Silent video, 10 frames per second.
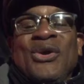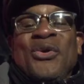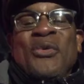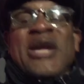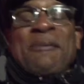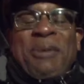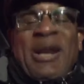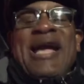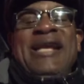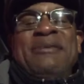We
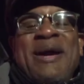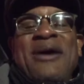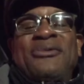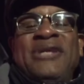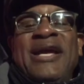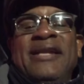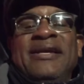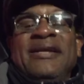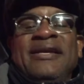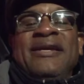complain about that.
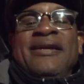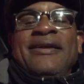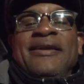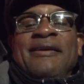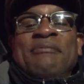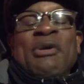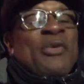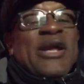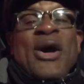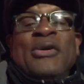But
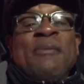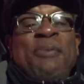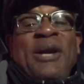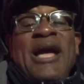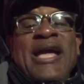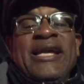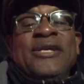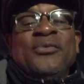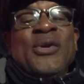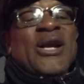we don't
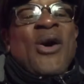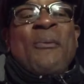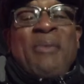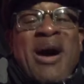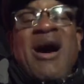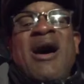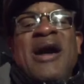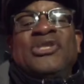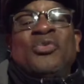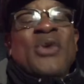complain, we don't
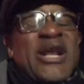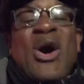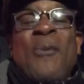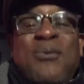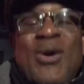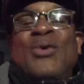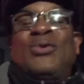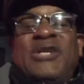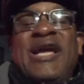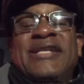march, we don't
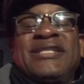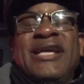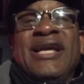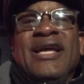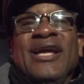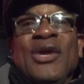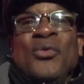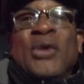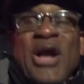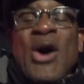protest
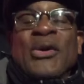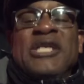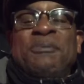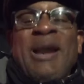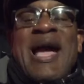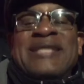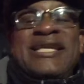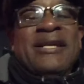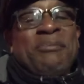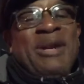with all these blacks
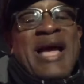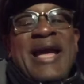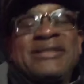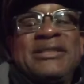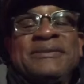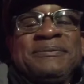killing blacks.